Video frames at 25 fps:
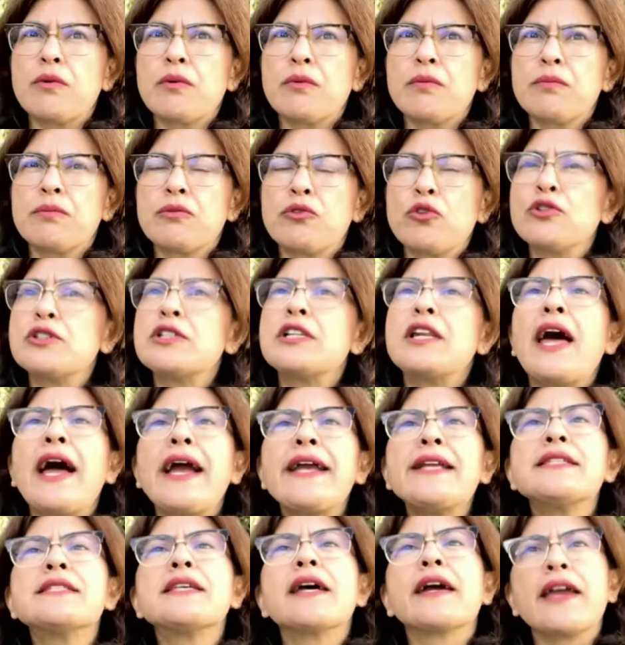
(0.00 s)
those
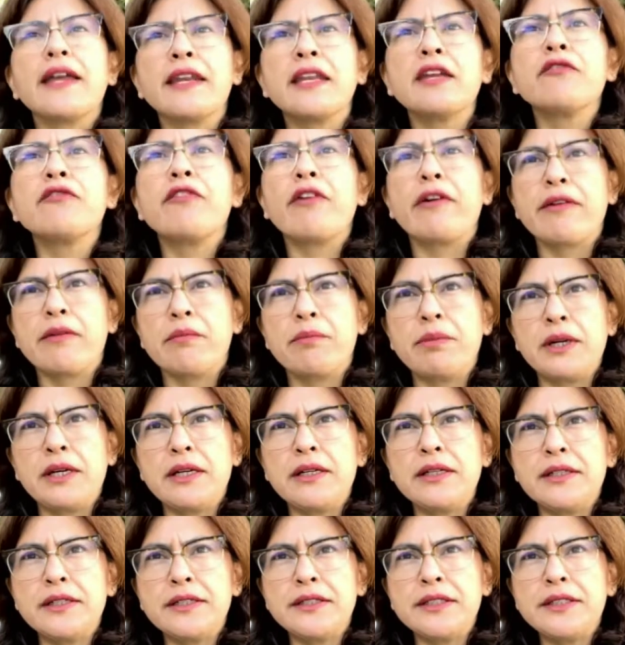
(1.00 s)
lines are getting very
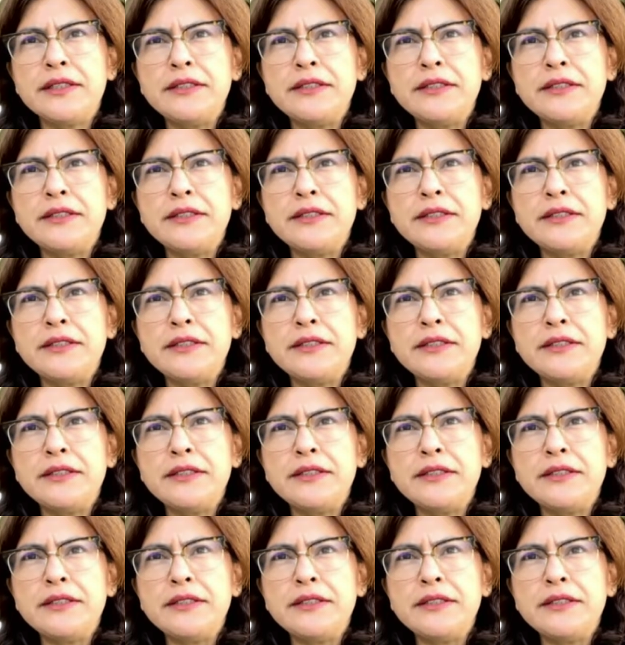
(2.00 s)
blurred.